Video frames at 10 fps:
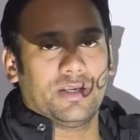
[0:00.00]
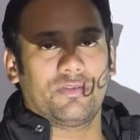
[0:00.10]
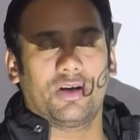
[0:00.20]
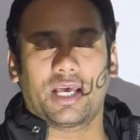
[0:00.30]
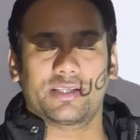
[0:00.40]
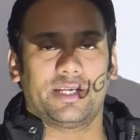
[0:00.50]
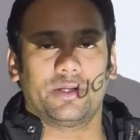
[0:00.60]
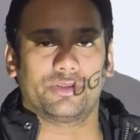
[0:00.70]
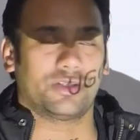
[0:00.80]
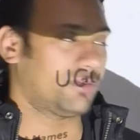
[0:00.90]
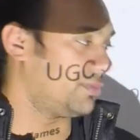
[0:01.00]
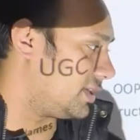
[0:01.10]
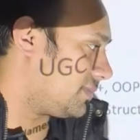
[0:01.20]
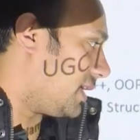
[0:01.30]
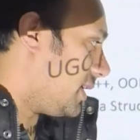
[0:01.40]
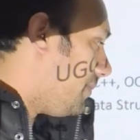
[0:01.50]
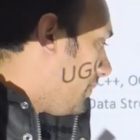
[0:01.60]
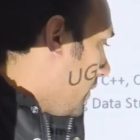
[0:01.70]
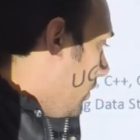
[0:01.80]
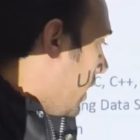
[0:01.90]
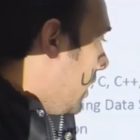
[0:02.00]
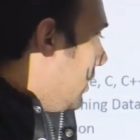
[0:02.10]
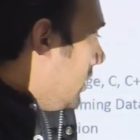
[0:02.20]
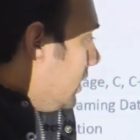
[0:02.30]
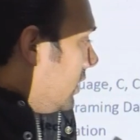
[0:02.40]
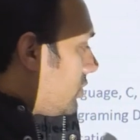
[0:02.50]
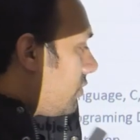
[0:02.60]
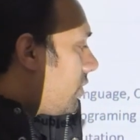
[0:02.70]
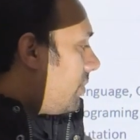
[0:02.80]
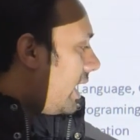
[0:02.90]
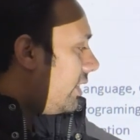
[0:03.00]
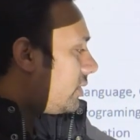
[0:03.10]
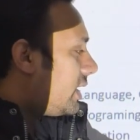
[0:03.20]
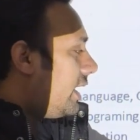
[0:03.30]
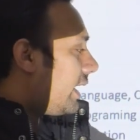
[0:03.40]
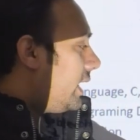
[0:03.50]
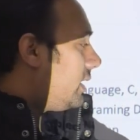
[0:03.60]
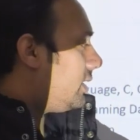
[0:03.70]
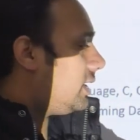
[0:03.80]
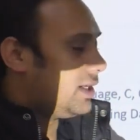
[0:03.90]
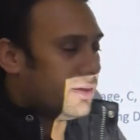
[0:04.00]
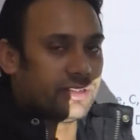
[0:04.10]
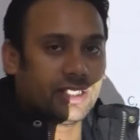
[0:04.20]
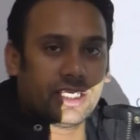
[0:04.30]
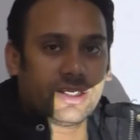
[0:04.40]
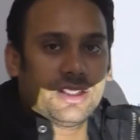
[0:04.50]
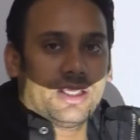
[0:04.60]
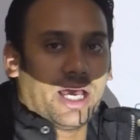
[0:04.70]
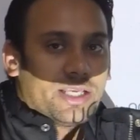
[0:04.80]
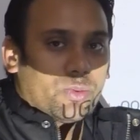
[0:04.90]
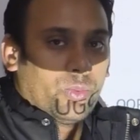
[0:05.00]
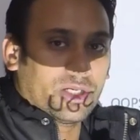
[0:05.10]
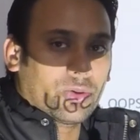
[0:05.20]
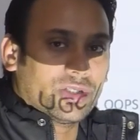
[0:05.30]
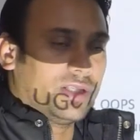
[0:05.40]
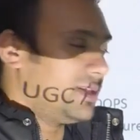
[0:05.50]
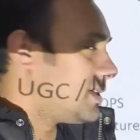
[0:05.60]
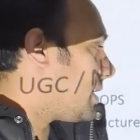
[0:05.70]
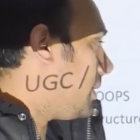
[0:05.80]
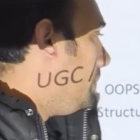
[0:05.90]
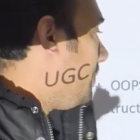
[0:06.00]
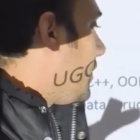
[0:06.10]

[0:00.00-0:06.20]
They have not asked any question from this part. Okay, so from IOTA again they asked one question this time,